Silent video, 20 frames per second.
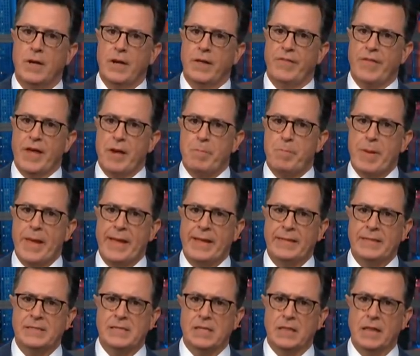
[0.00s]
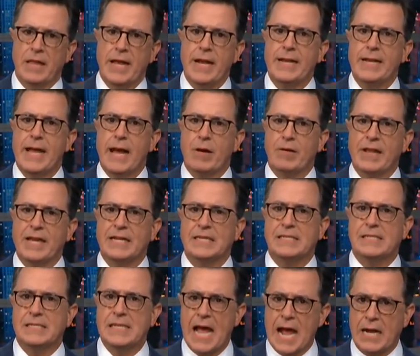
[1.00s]
Then Pence laid out
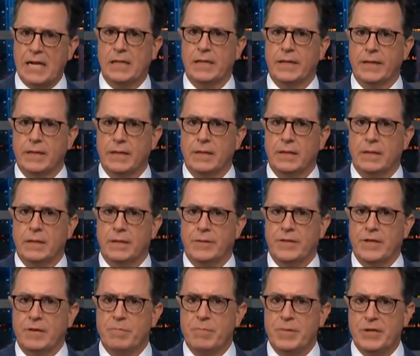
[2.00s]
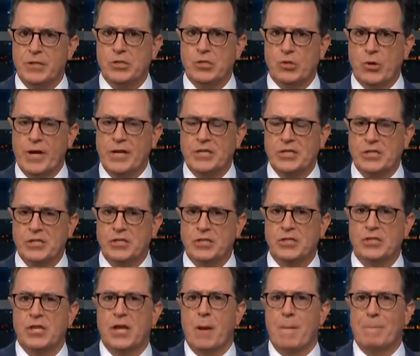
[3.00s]
exactly the
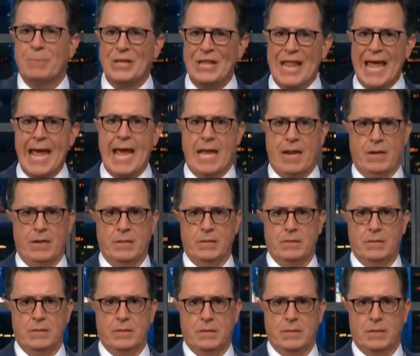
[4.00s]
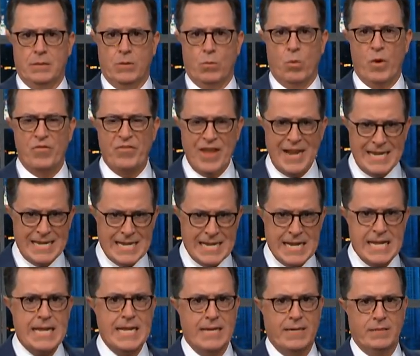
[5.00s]
administration's plan, what they
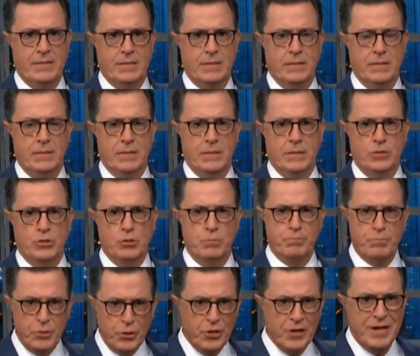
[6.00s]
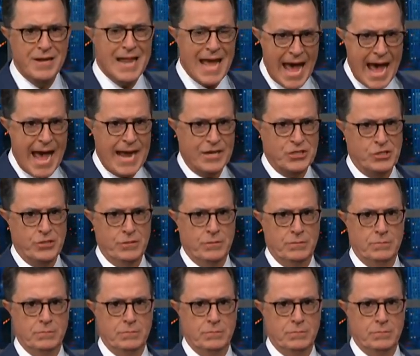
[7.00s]
need to put it into action.